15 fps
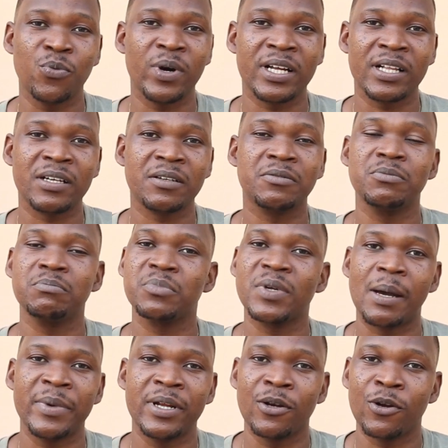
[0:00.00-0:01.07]
well,
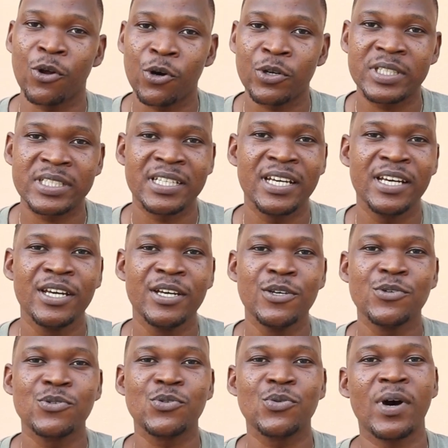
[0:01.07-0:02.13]
I mean, locked,
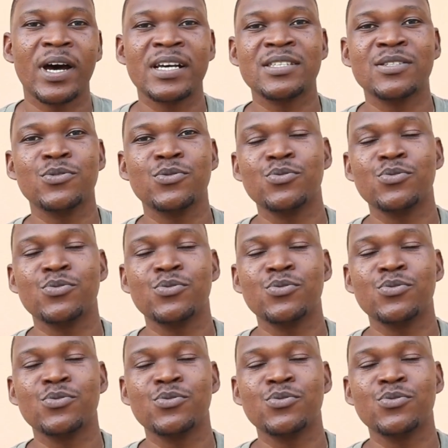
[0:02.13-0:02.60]
so as